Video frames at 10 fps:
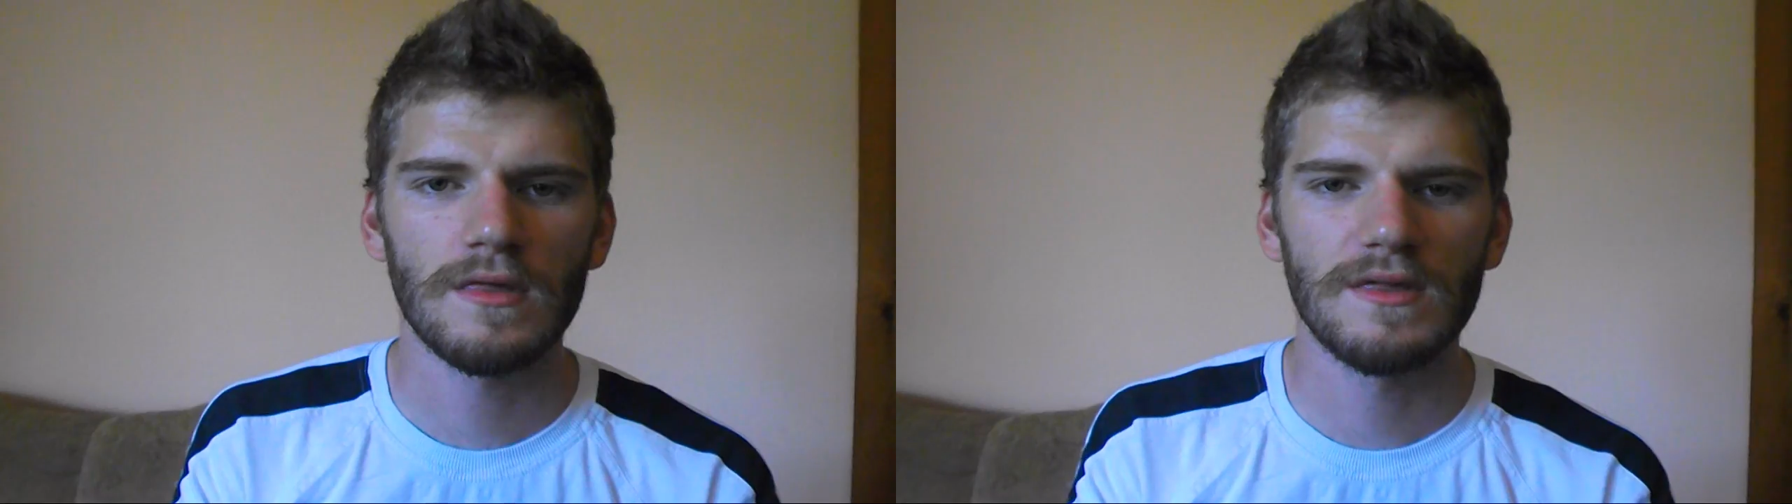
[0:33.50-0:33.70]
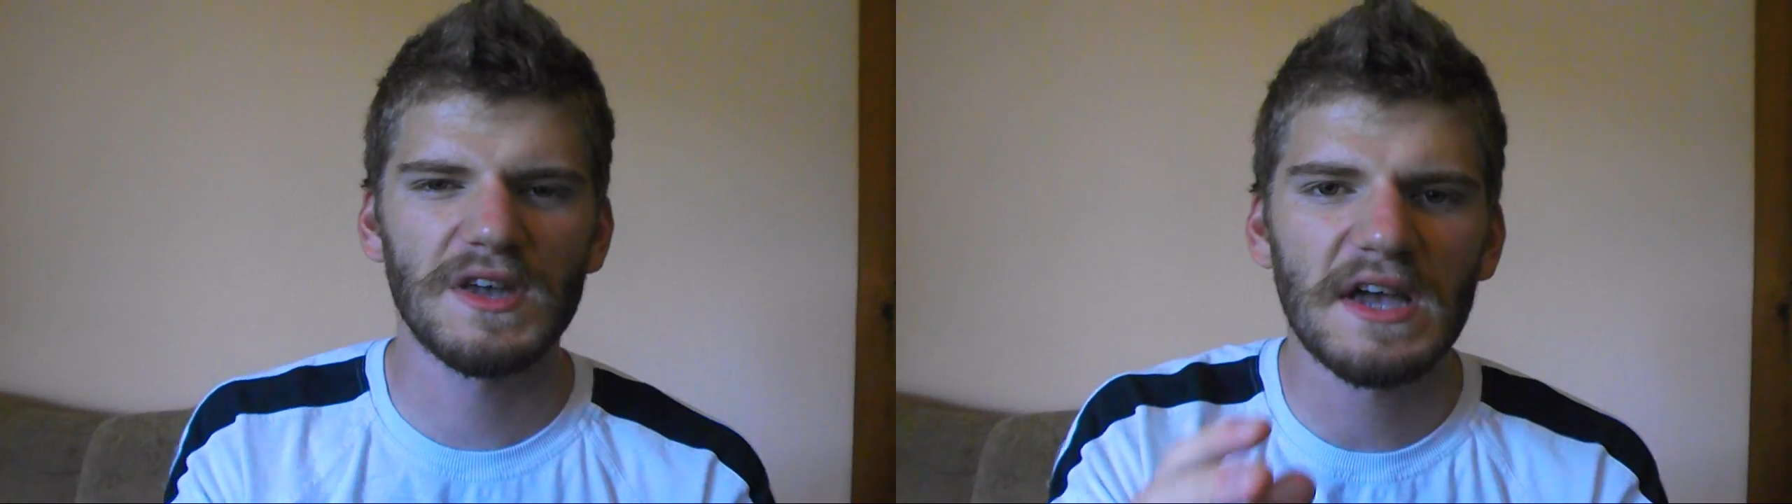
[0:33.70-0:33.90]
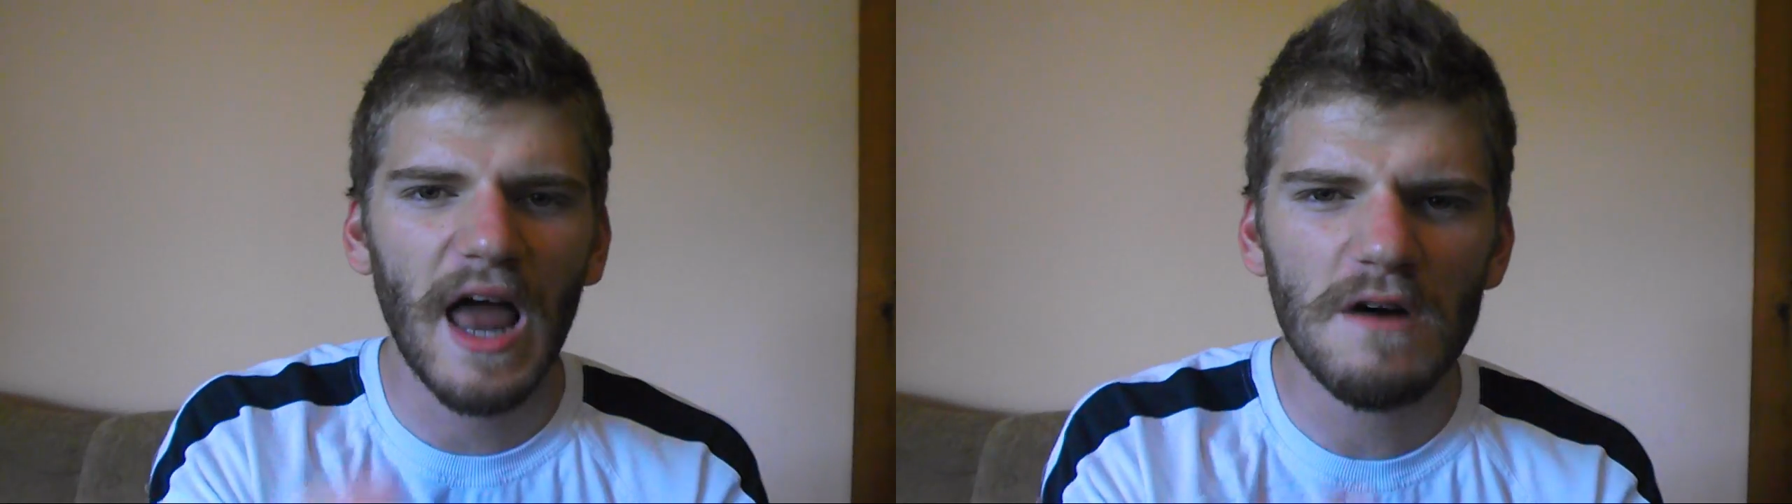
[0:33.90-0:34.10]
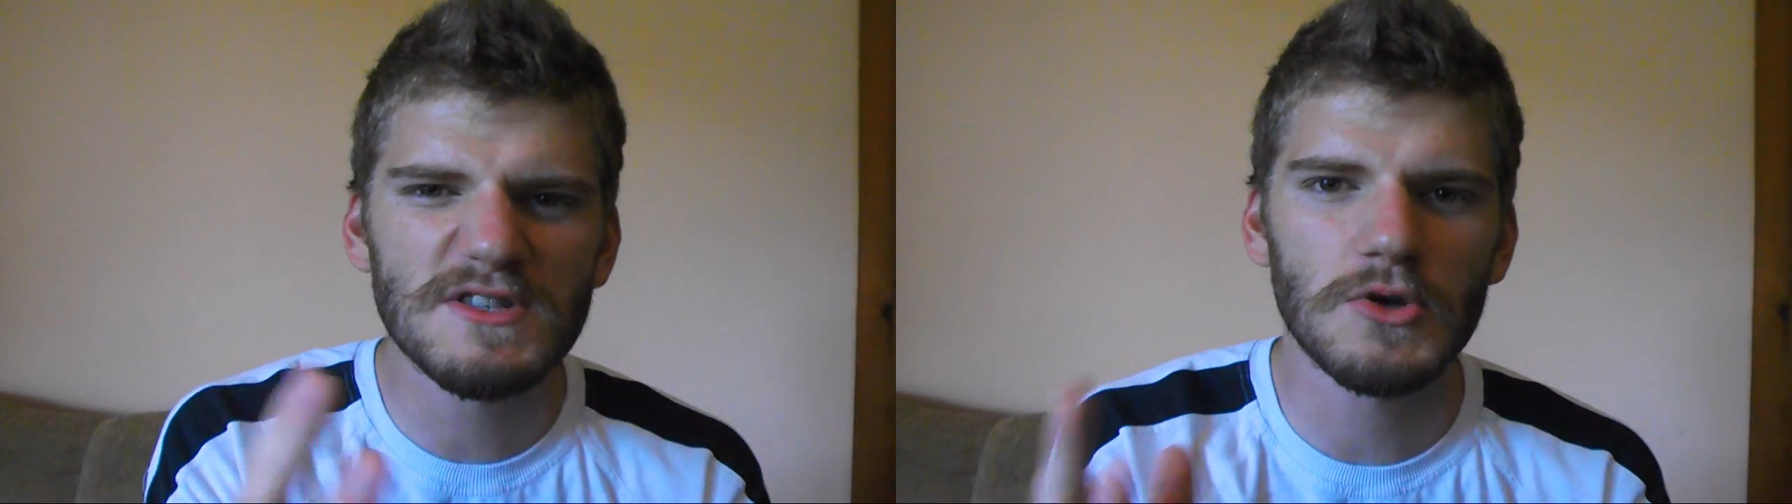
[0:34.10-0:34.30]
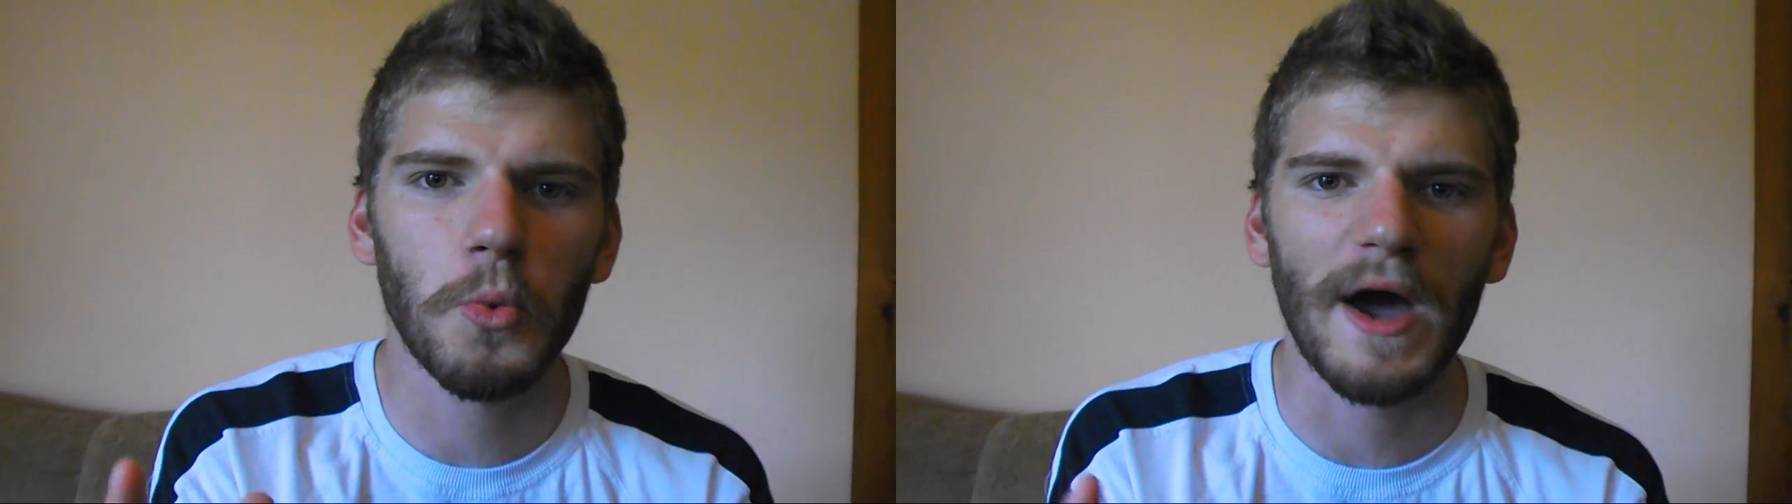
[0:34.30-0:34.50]
The
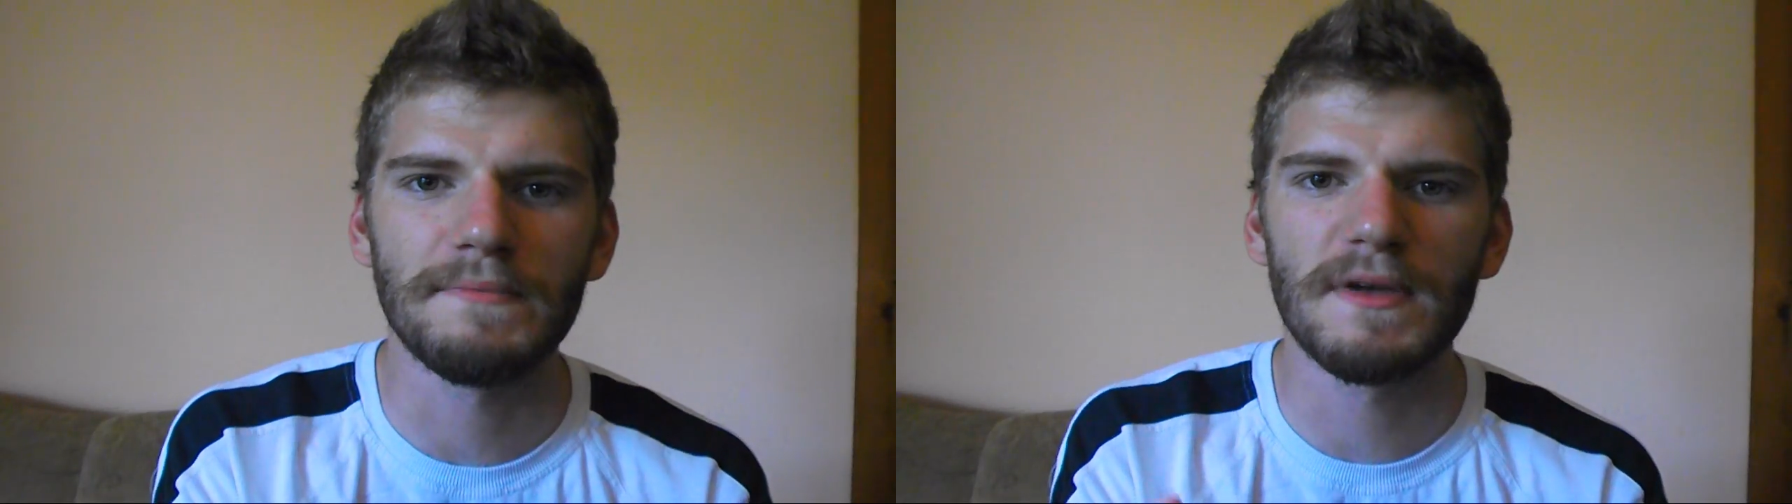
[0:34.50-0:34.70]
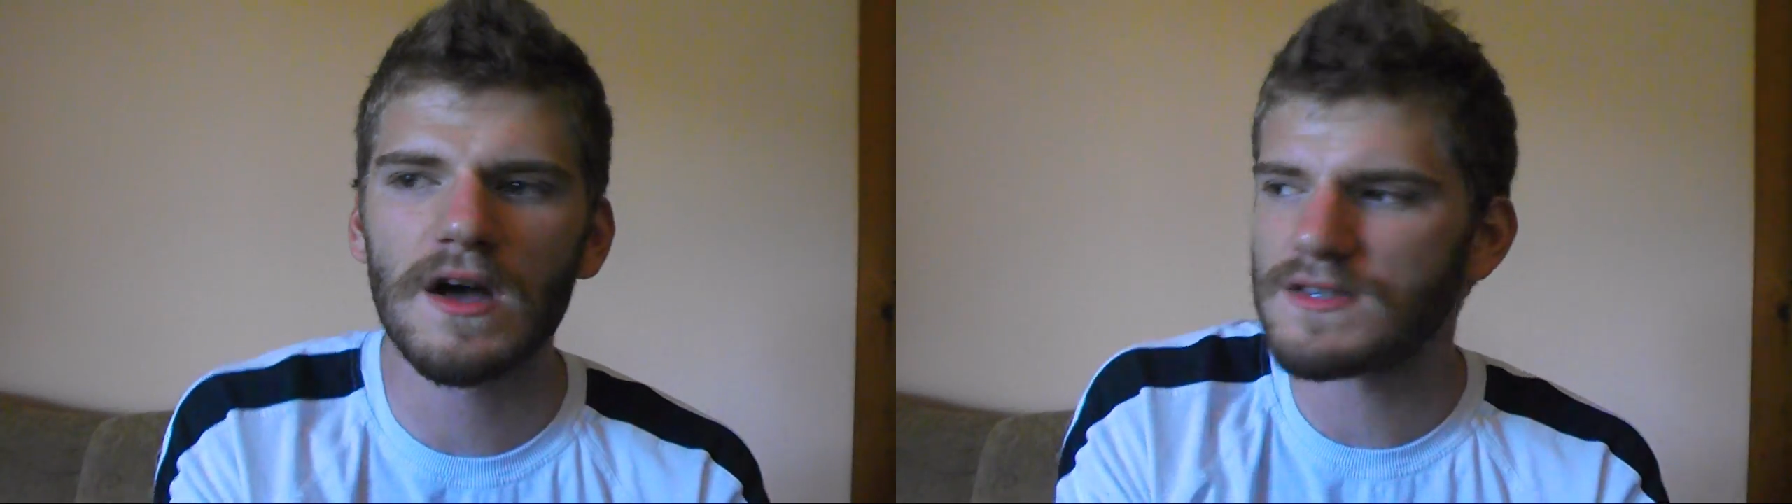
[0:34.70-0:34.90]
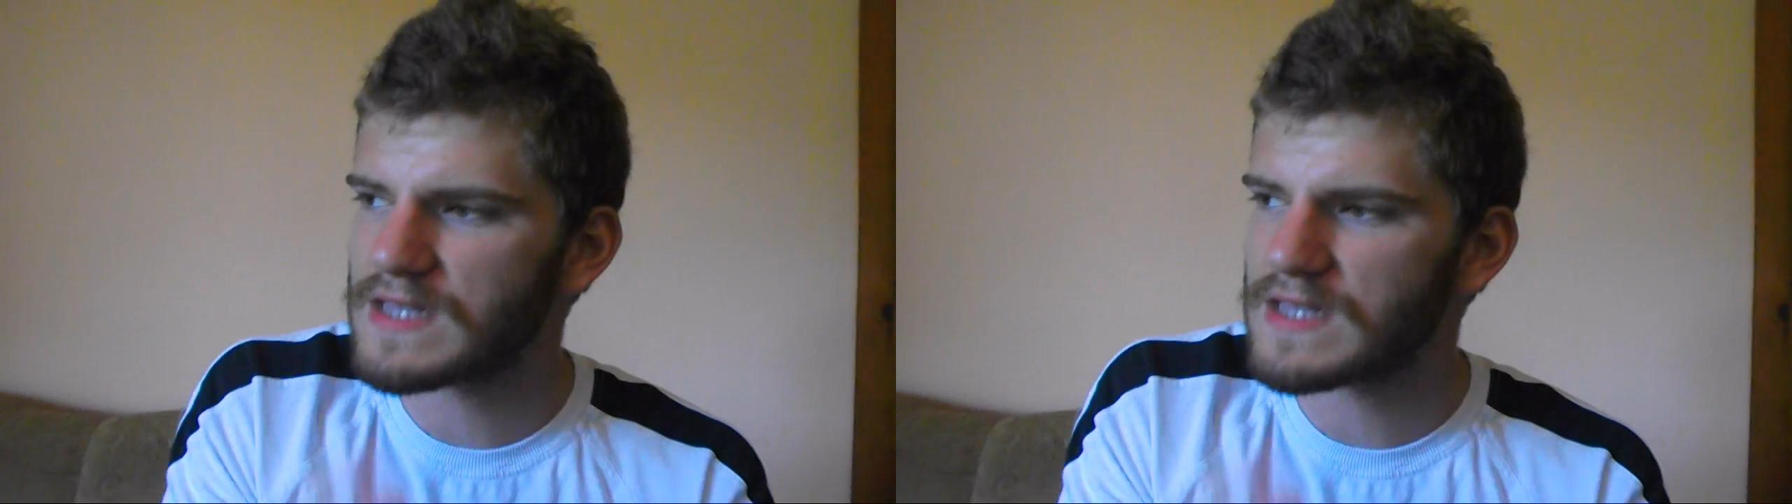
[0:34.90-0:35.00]
clouds are white because